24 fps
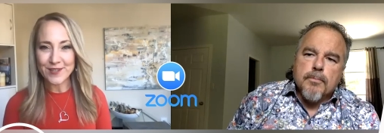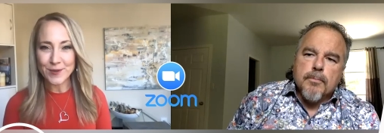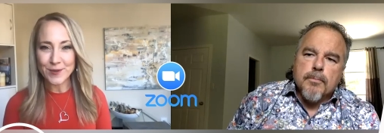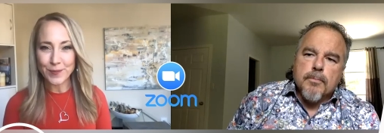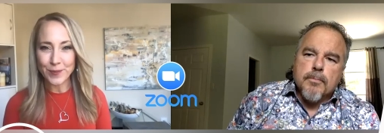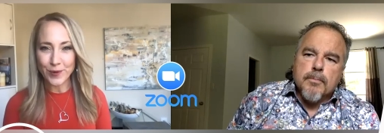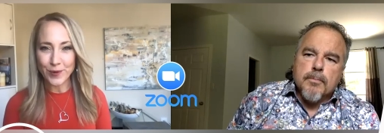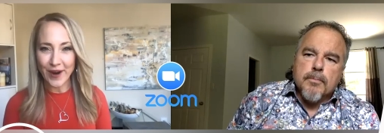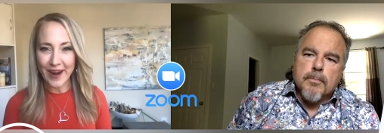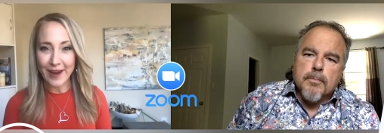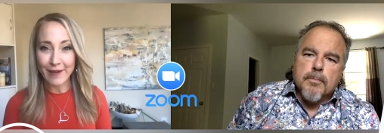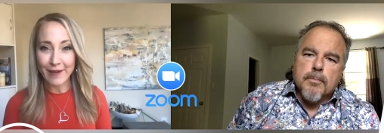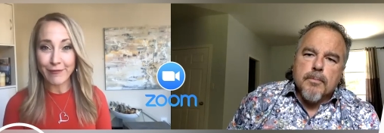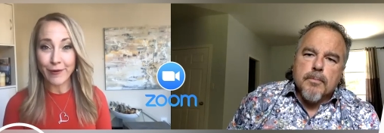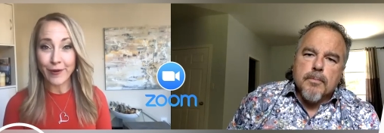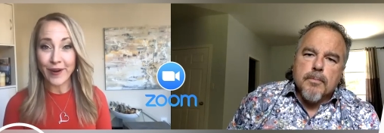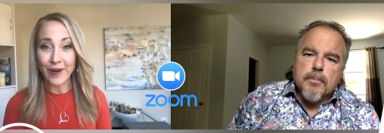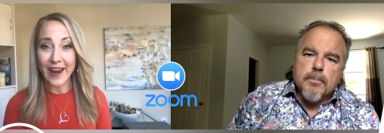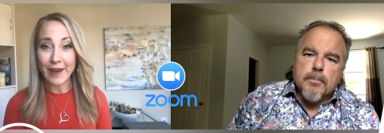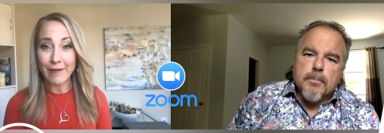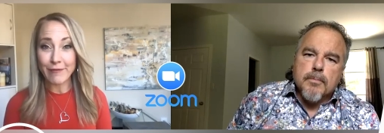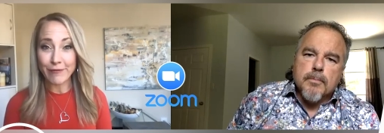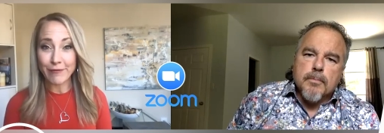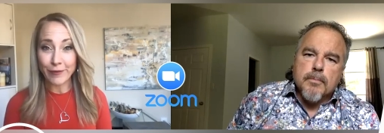Speaker 1: to pray for a
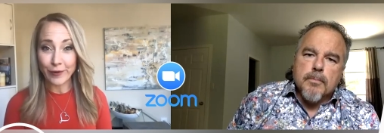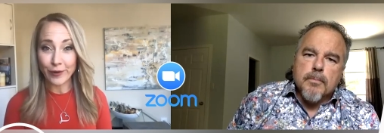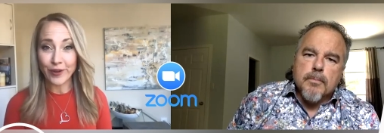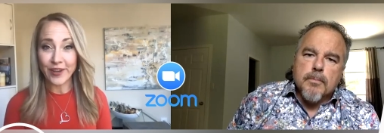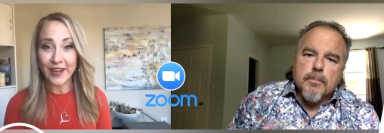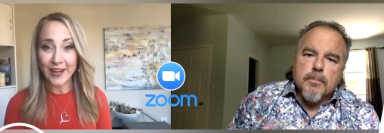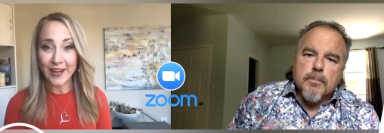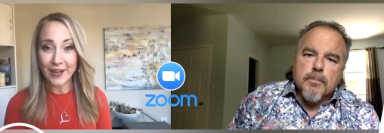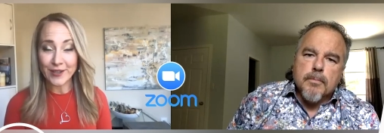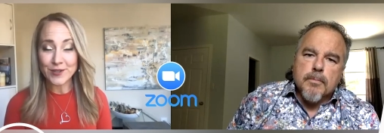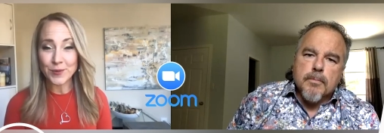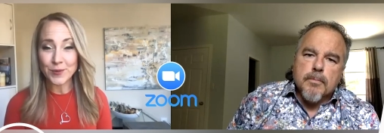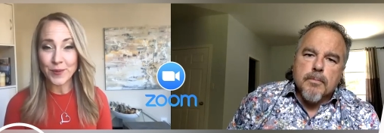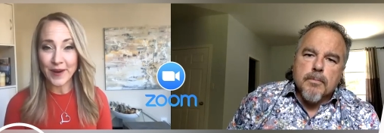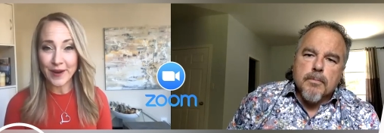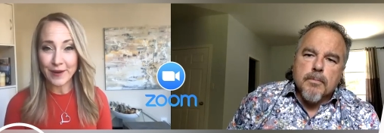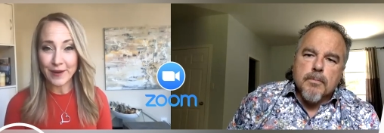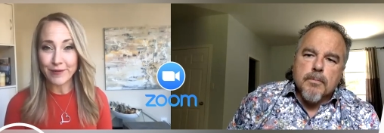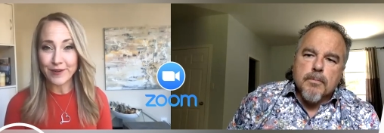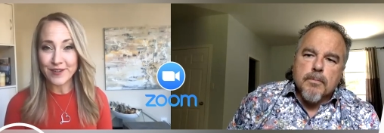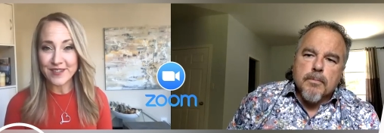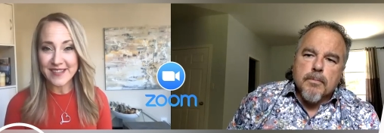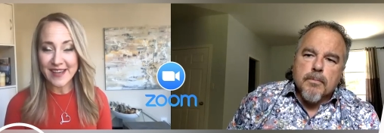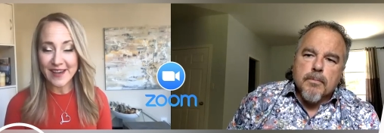full year 24
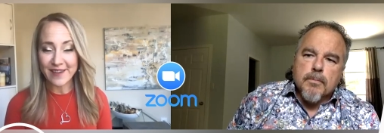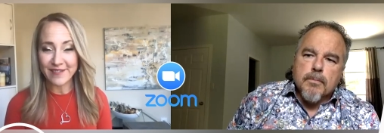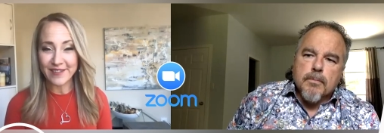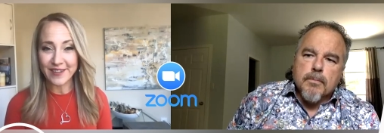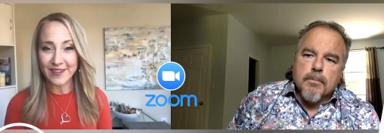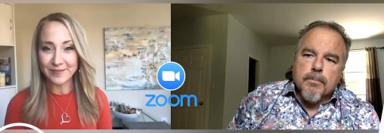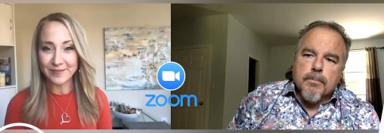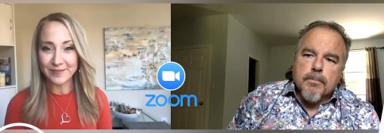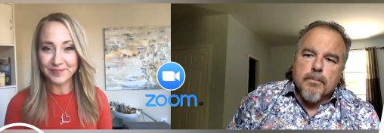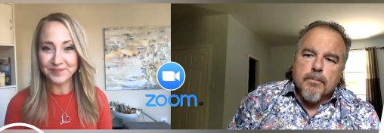7?